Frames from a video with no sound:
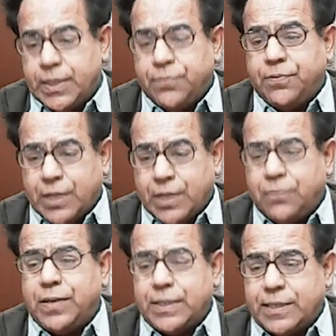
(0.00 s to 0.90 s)
Work
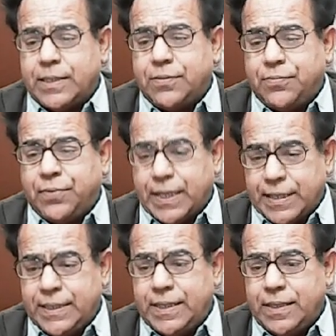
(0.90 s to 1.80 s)
function
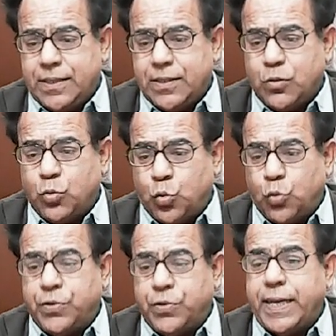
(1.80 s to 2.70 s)
phi
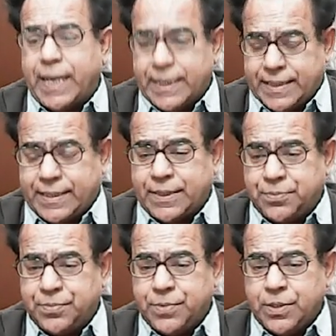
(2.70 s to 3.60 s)
over h,
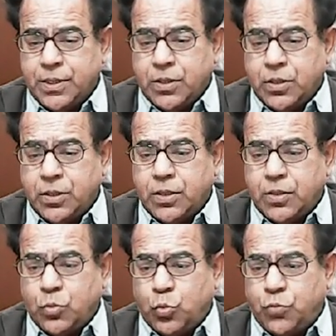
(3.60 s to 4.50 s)

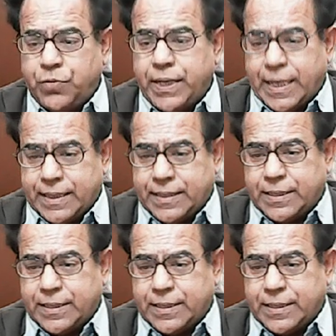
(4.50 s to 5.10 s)
over h.